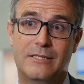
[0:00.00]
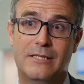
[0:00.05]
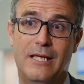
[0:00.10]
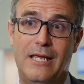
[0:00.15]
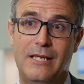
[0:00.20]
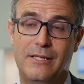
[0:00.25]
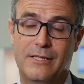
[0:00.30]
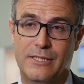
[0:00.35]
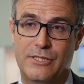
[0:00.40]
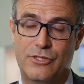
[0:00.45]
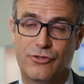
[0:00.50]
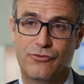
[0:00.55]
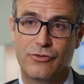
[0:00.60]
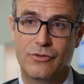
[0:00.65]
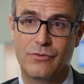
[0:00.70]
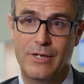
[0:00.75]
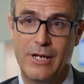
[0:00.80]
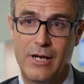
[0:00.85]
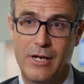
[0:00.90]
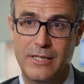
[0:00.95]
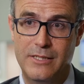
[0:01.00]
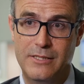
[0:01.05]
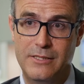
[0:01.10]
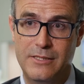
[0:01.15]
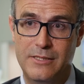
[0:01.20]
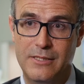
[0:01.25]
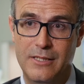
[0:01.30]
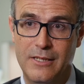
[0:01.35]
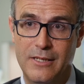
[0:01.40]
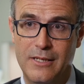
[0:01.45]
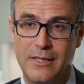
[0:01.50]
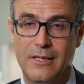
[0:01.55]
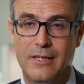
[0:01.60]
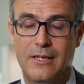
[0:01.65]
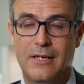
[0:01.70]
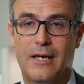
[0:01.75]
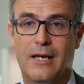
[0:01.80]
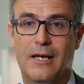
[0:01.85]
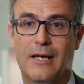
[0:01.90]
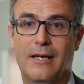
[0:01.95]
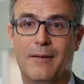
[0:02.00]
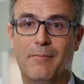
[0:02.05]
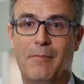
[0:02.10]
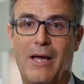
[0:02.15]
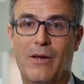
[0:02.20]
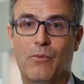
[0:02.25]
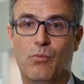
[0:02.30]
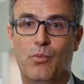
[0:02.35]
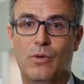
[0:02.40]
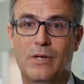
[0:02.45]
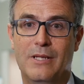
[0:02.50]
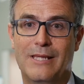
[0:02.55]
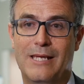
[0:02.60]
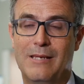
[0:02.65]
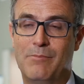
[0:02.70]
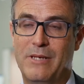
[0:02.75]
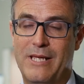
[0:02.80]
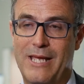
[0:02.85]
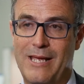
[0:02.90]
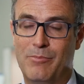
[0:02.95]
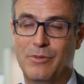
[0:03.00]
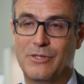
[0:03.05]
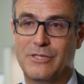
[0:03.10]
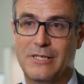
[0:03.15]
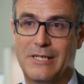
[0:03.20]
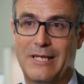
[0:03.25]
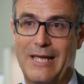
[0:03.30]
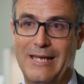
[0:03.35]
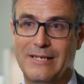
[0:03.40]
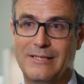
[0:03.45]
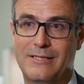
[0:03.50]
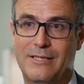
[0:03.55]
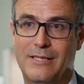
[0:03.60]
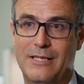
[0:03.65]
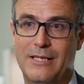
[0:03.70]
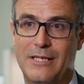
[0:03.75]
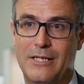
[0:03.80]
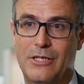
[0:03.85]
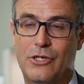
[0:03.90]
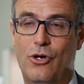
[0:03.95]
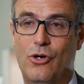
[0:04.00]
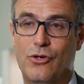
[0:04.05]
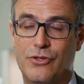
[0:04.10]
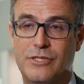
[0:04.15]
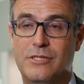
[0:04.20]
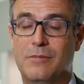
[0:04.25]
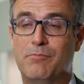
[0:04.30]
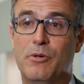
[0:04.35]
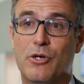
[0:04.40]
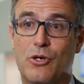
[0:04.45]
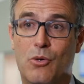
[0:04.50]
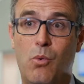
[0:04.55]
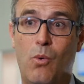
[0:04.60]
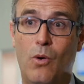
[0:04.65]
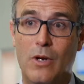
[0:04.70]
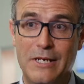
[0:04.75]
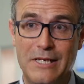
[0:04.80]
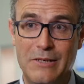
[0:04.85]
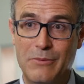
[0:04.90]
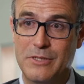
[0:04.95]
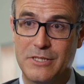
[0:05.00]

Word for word: take this through NICE? And will they be able to get the cost per quali,